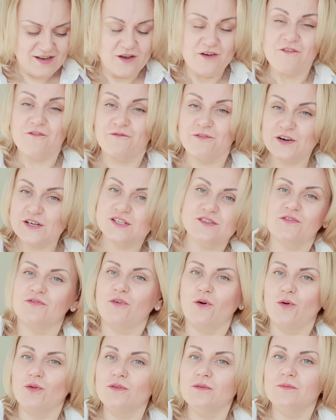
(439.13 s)
First of
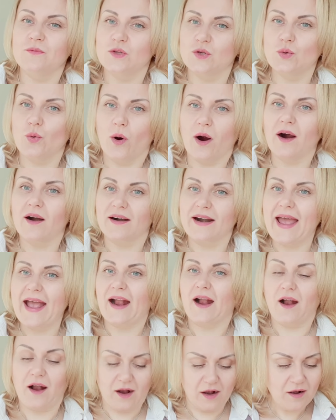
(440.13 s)
all, you are a
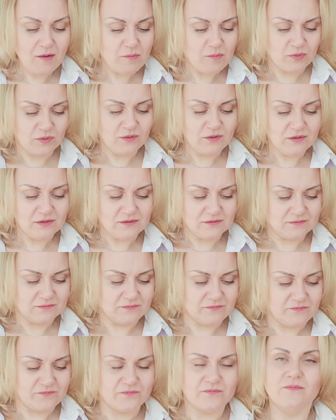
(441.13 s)
couple
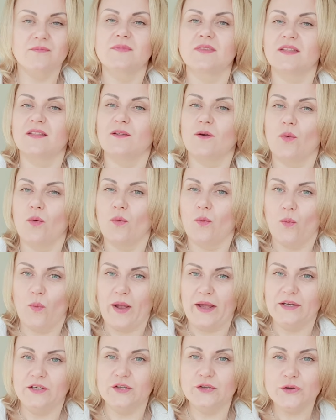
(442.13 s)

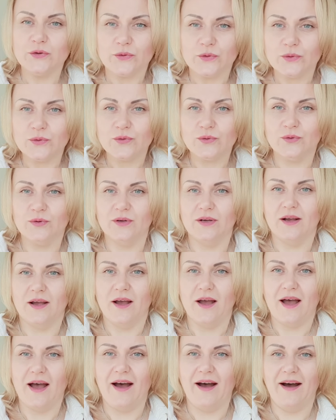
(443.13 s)
when you
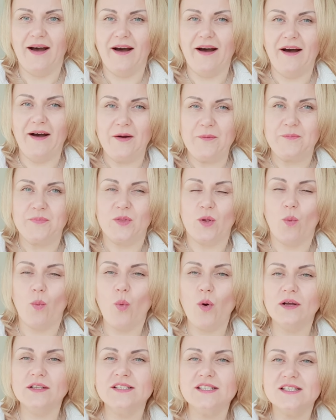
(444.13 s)

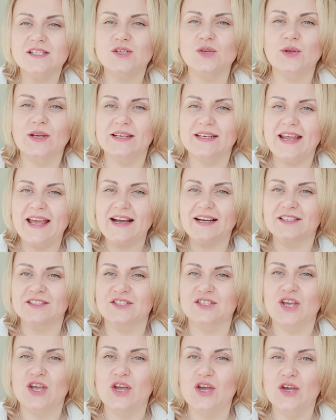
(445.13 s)
want to
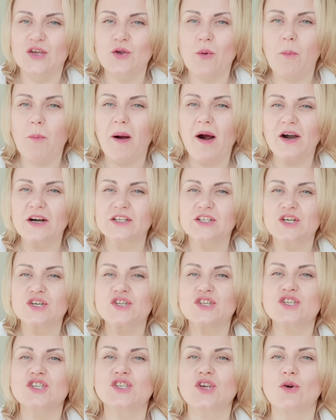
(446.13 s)
connect your partner
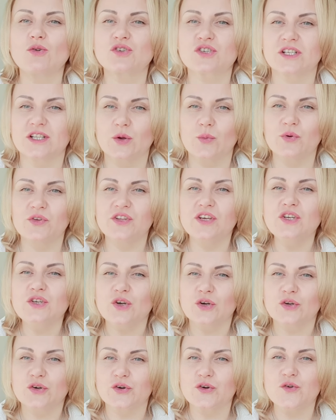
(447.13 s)
socially within
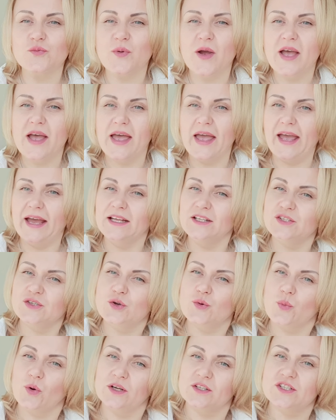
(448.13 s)
your group and you
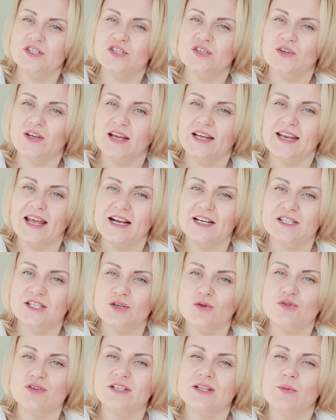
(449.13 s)
want to connect
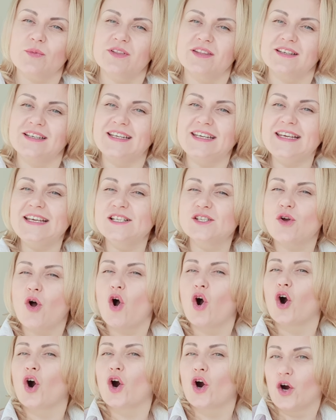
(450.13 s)
socially within his
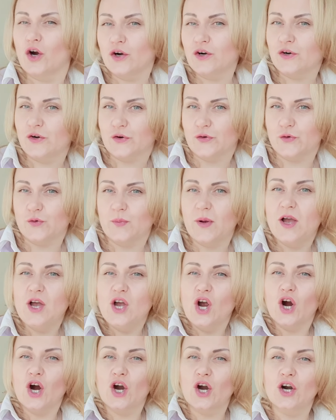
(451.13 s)
or her group
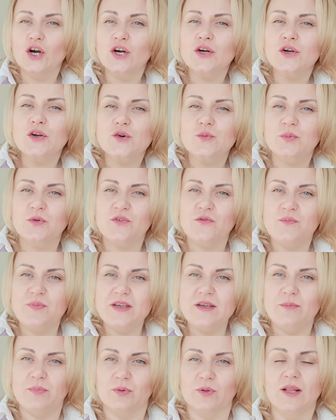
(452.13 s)
of
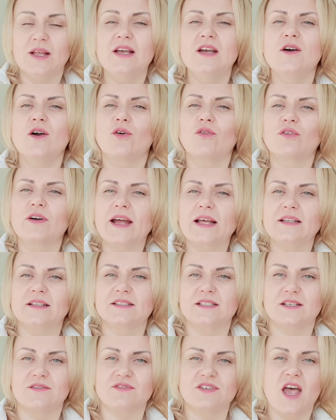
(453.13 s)
people,
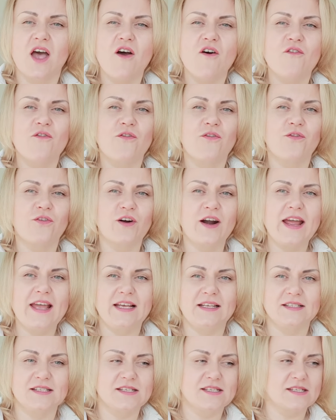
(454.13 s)
relatives,
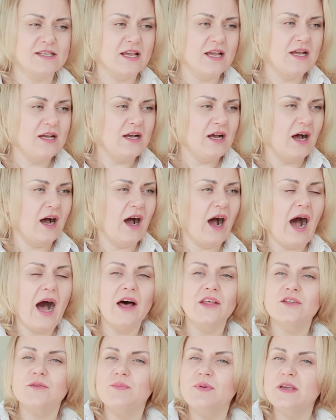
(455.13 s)
friends,
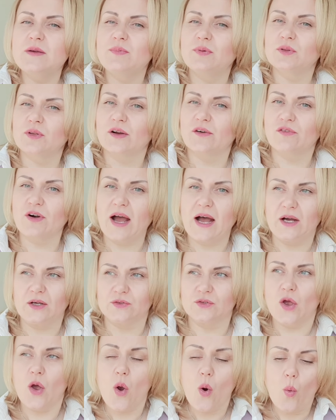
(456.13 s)
other people
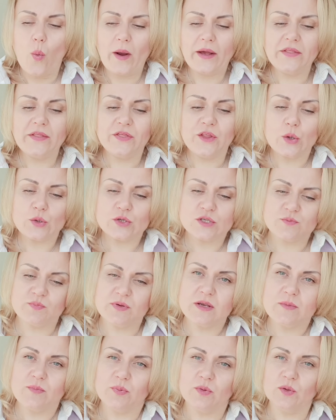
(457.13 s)
around. When those
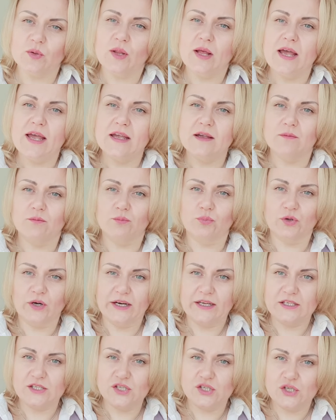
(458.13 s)
people
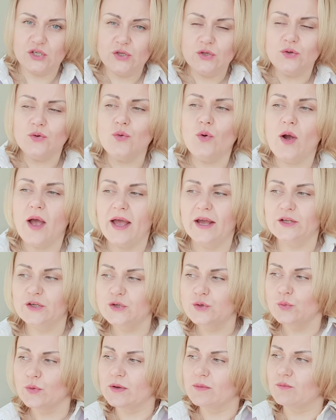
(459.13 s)
embrace you and
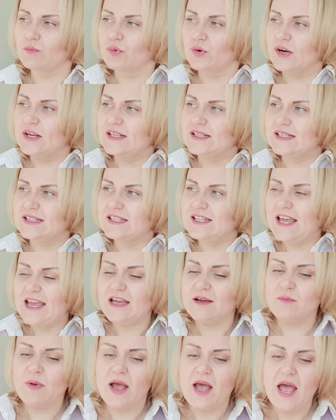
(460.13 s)
you embrace
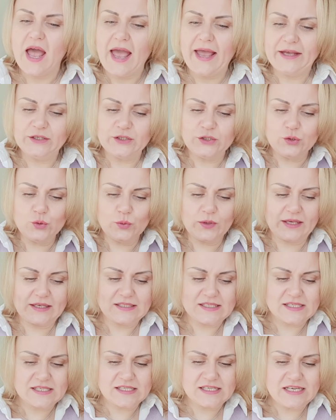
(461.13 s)
them and you can
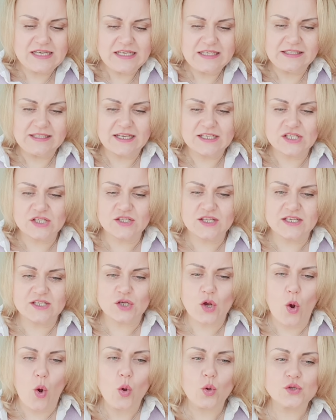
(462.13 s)
see that this
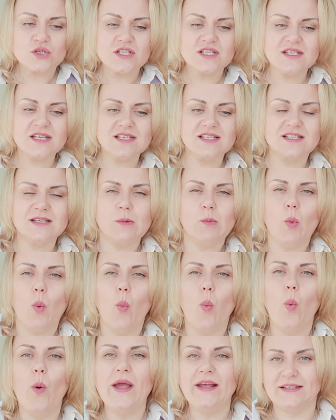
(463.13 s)
whole
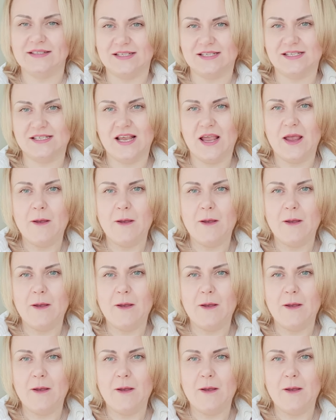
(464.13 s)
system wins